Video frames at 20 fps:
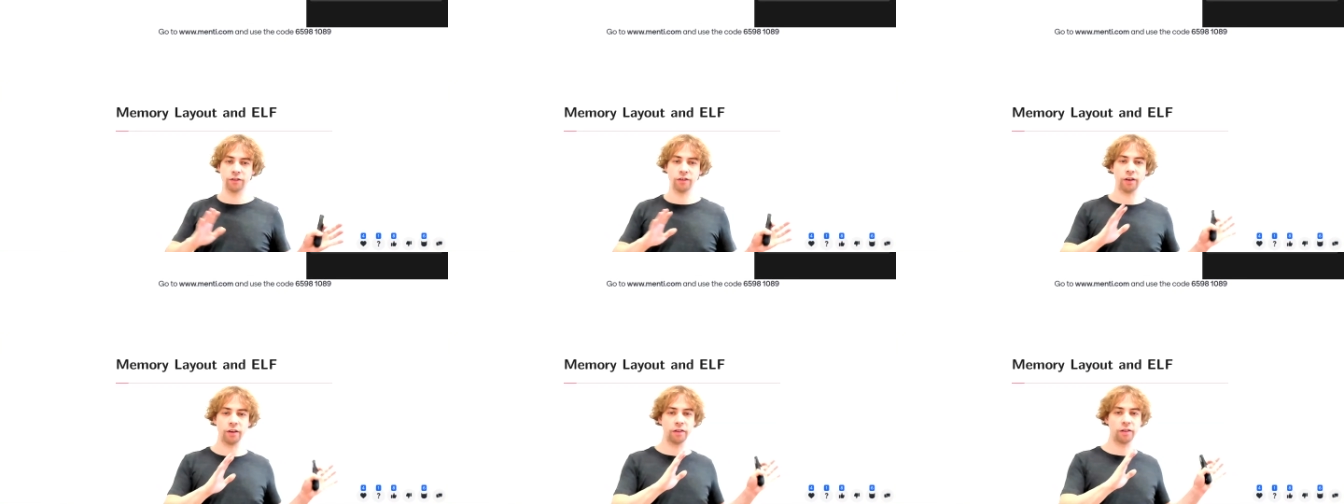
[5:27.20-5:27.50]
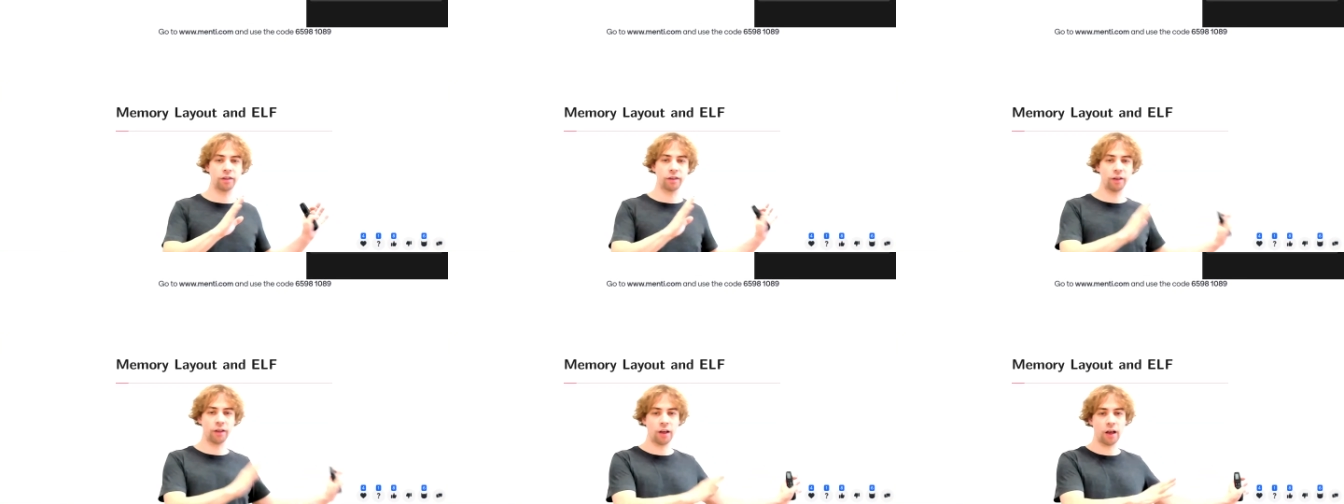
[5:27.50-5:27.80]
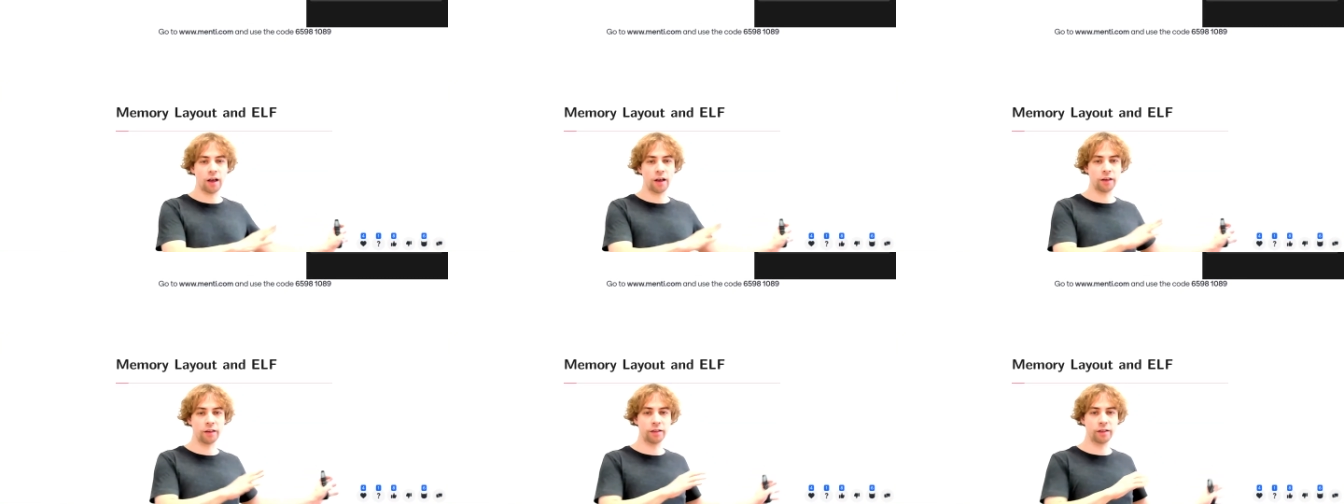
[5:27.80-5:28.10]
just
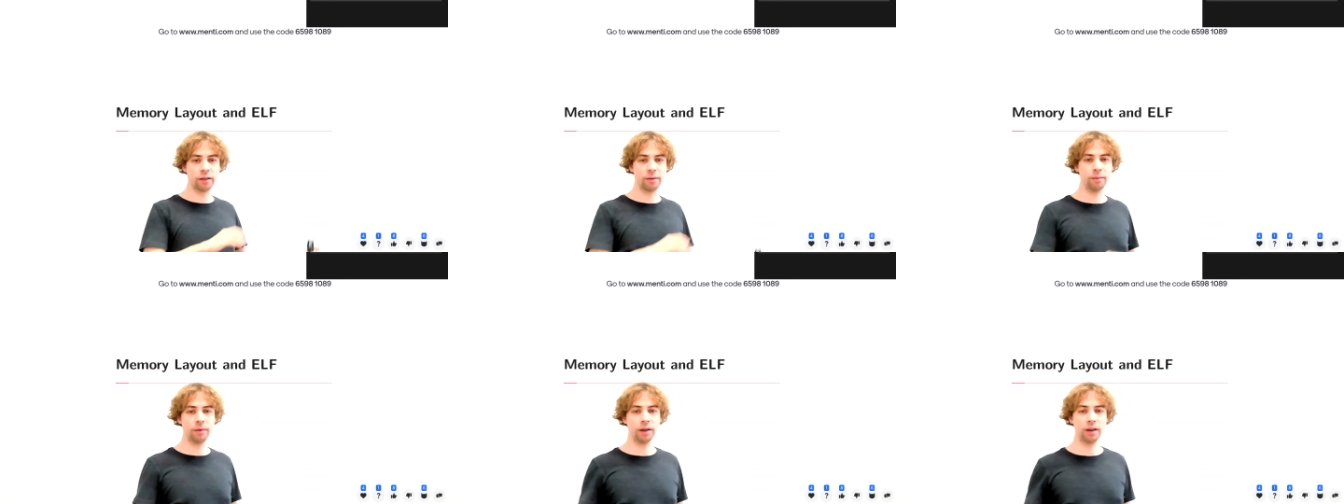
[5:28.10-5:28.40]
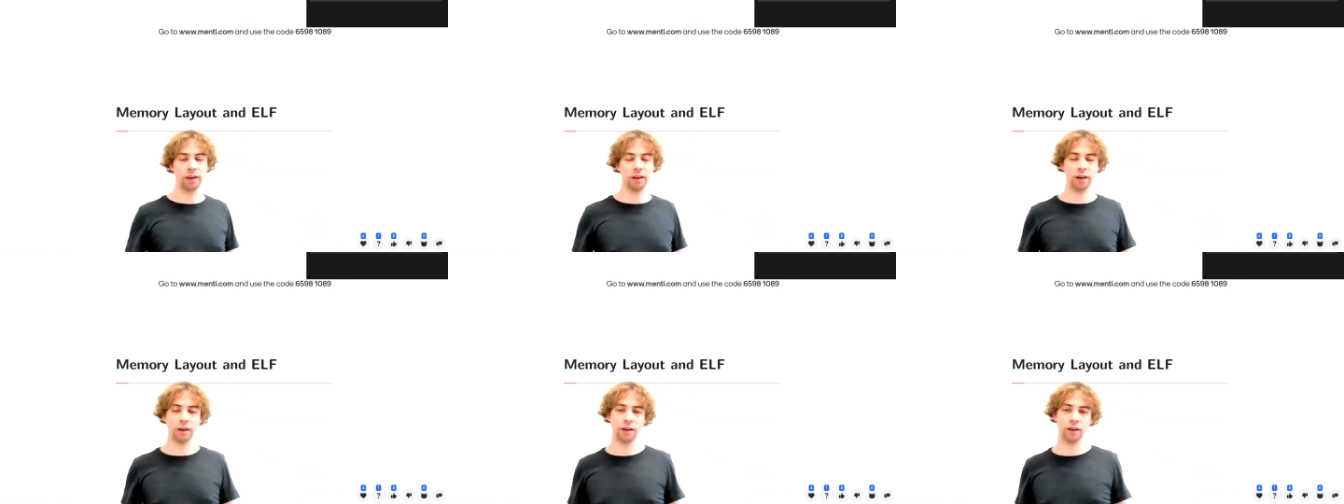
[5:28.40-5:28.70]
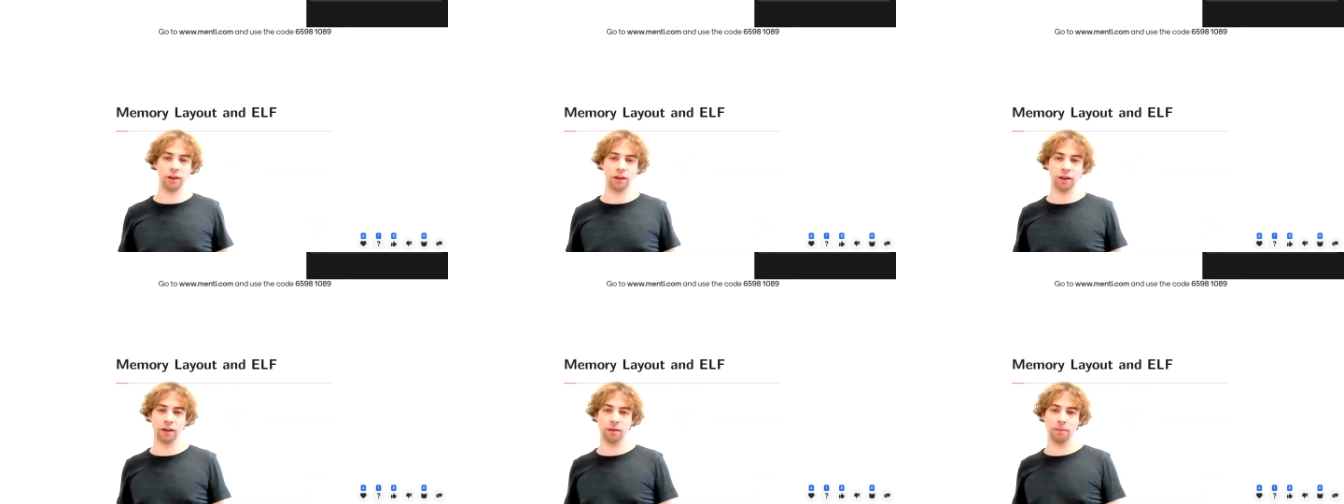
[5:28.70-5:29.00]
ask them in
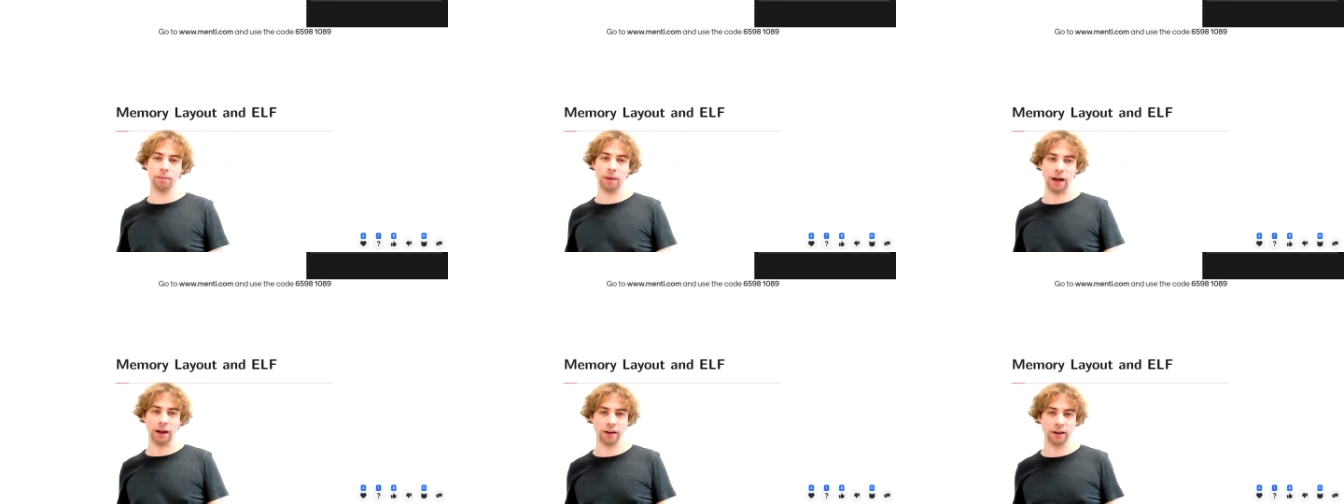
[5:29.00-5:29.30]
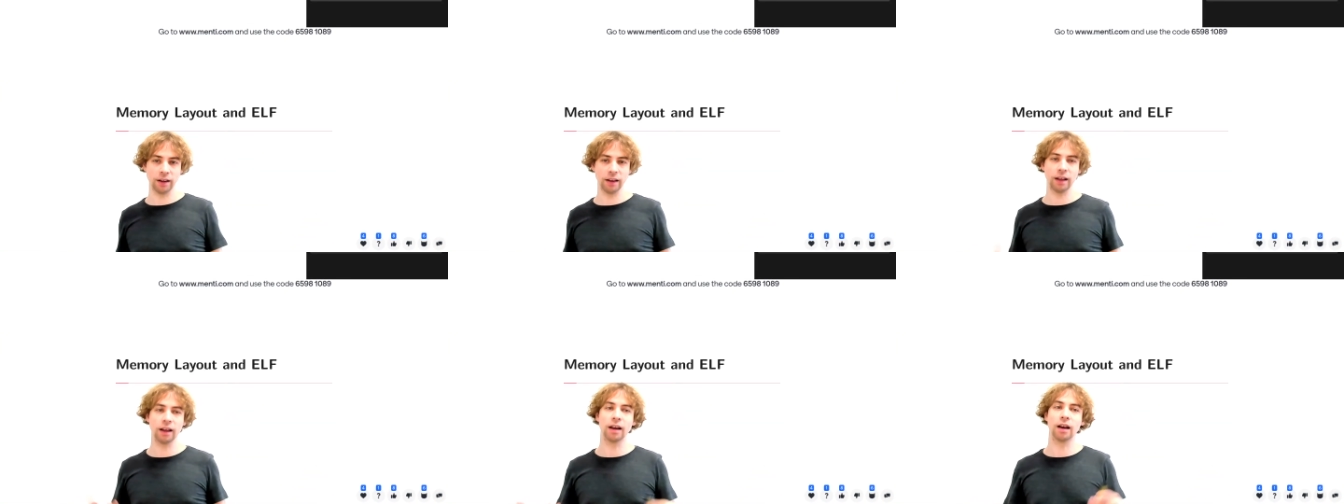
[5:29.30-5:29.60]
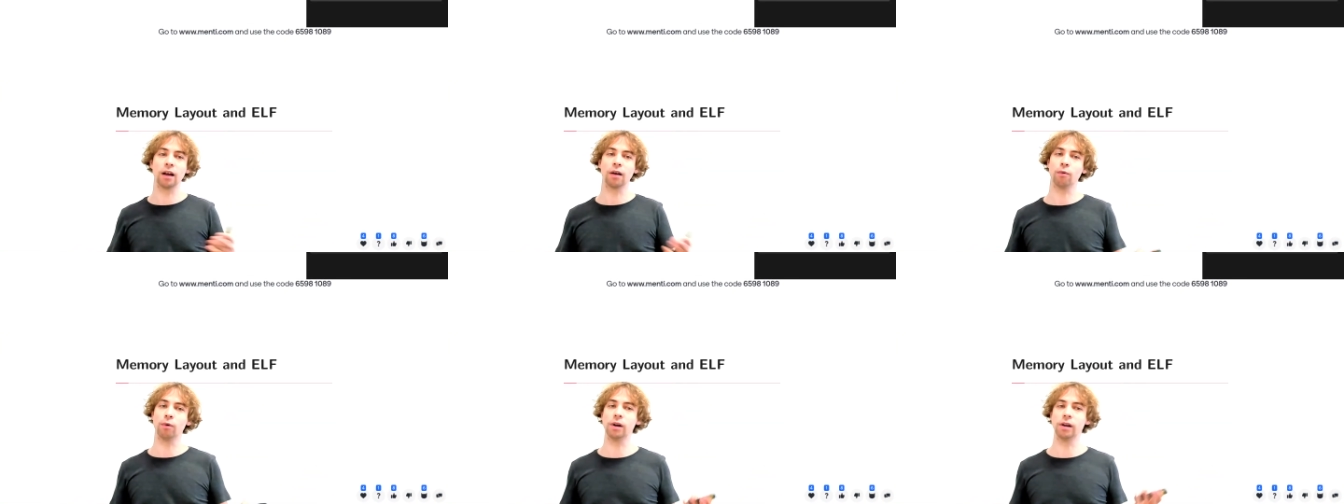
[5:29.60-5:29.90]
the Menti and
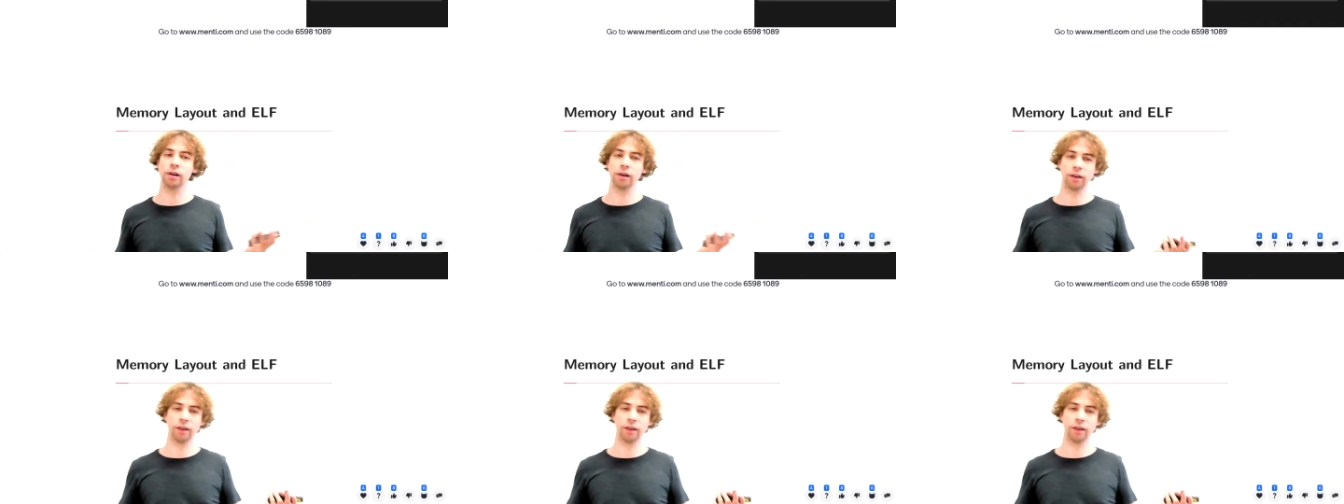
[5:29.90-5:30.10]
I will